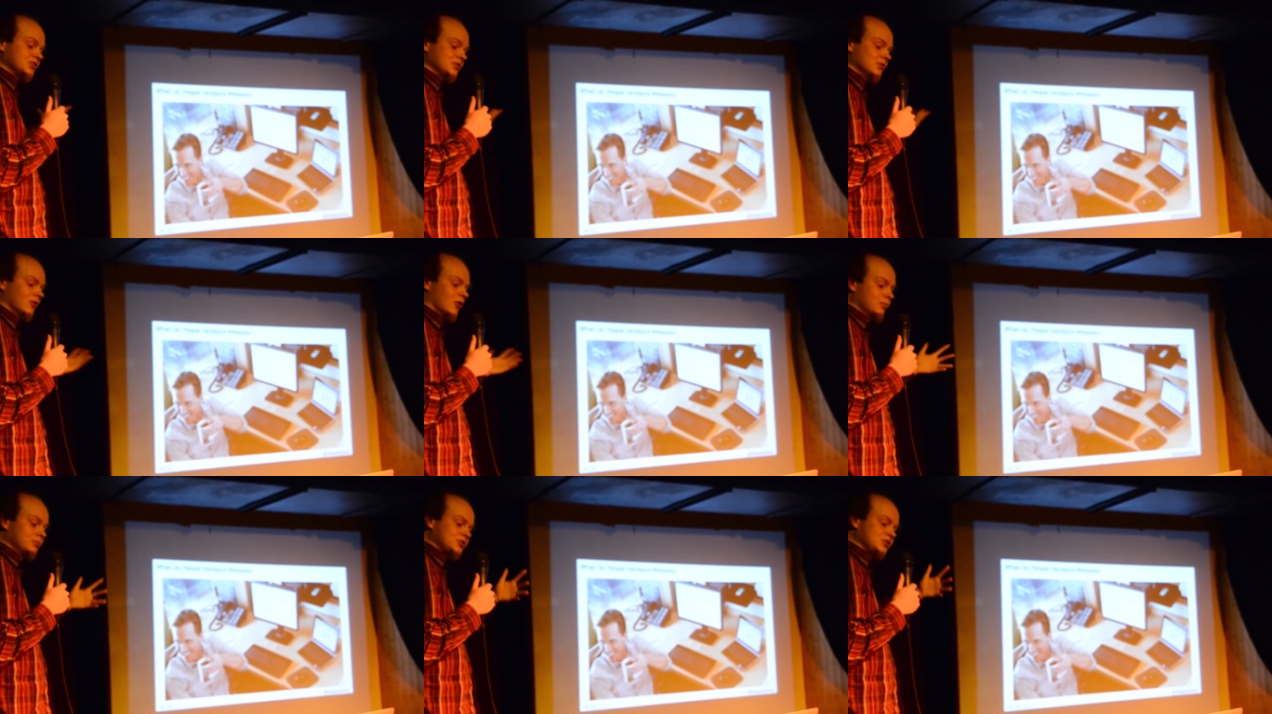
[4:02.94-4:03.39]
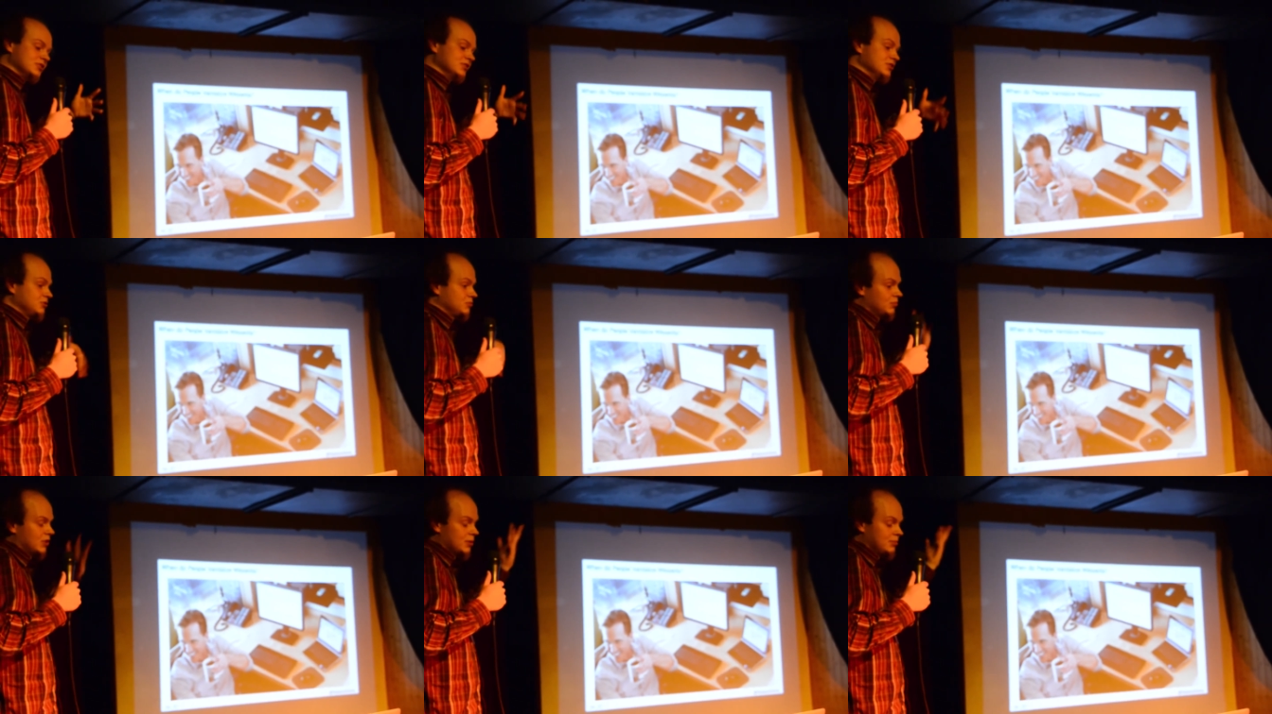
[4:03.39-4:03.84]
two
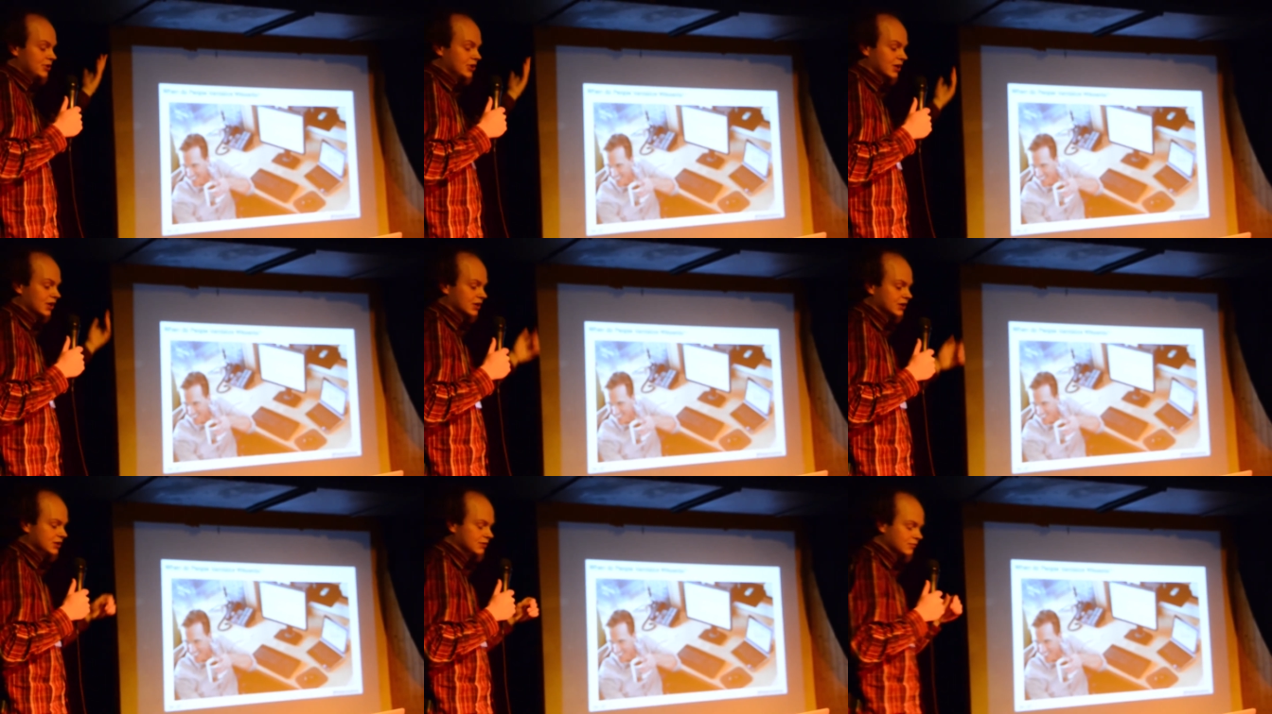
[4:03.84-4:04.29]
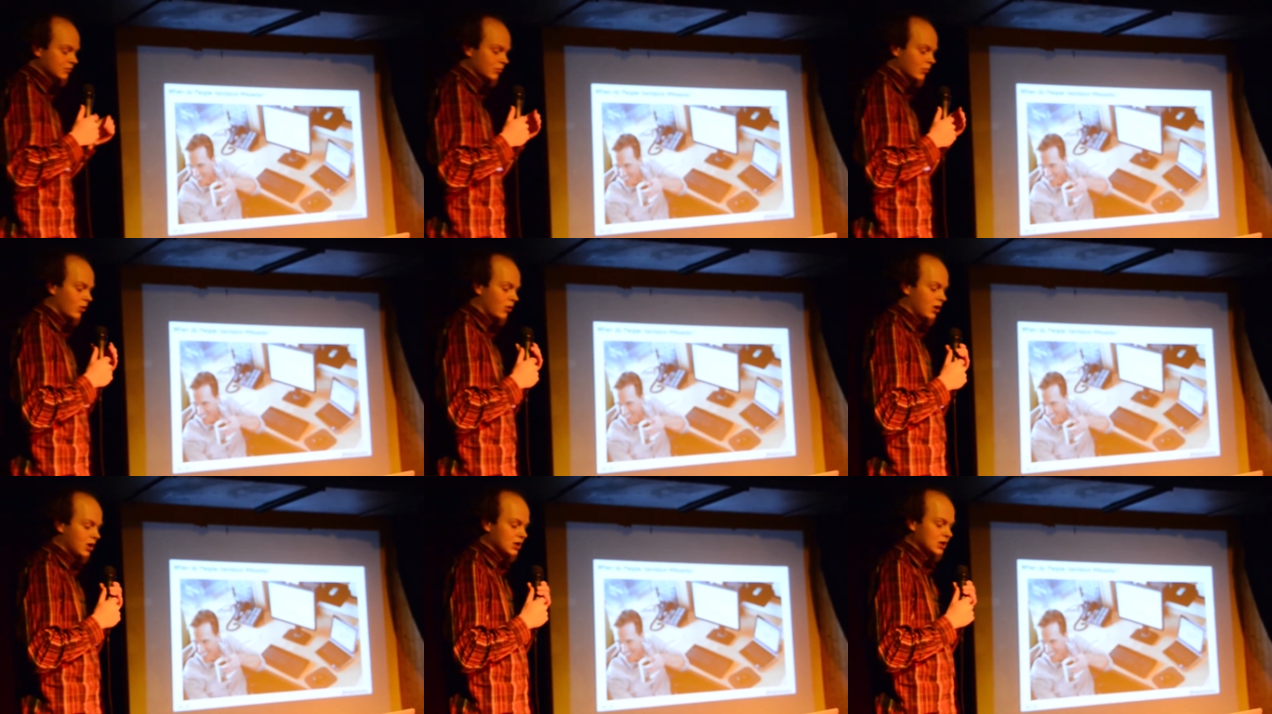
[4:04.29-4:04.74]
options, maybe there are even
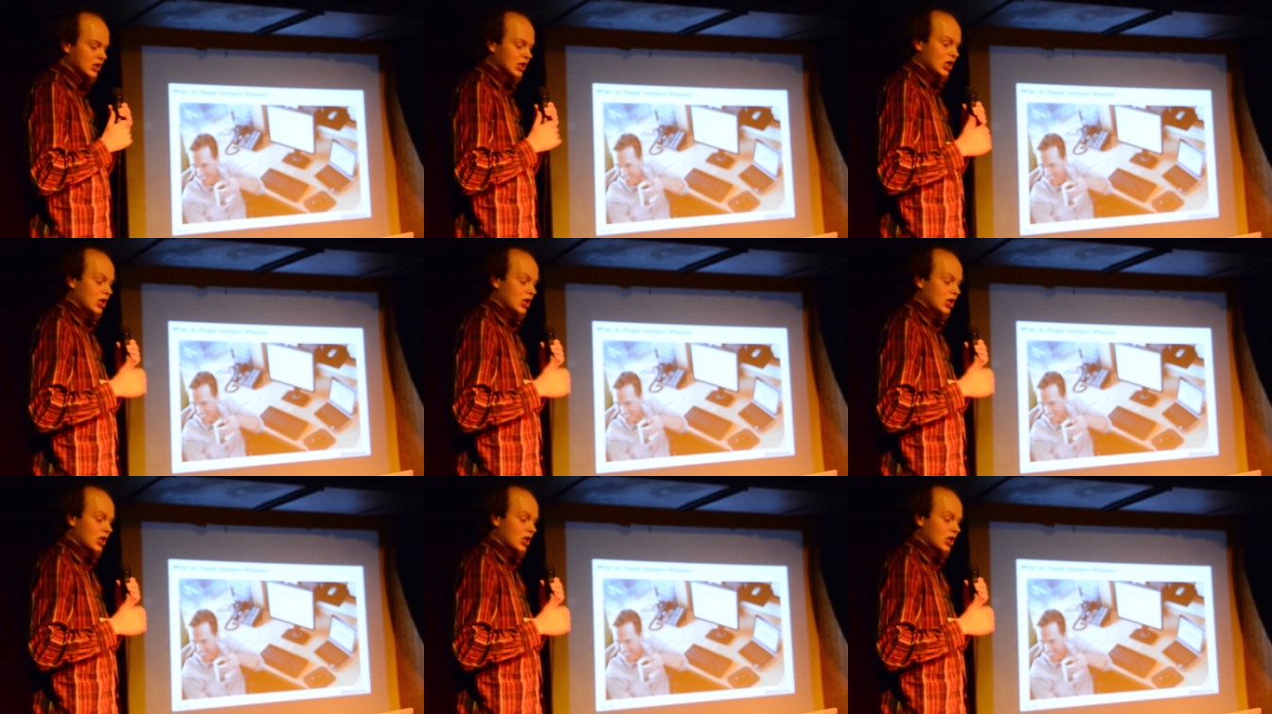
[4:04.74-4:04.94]
more,